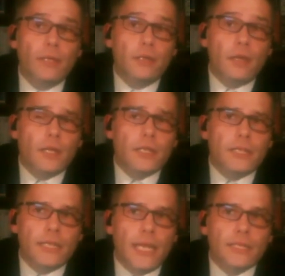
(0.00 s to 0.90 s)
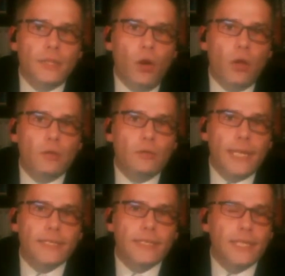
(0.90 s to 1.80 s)
And like I said, that's not
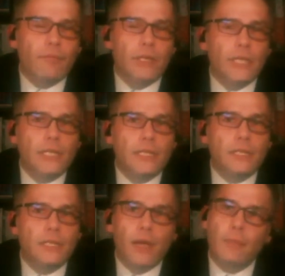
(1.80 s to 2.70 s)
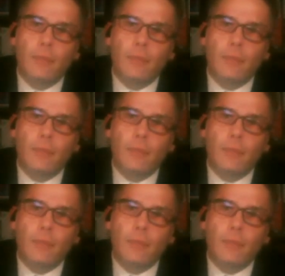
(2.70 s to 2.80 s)
necessarily an easy thing.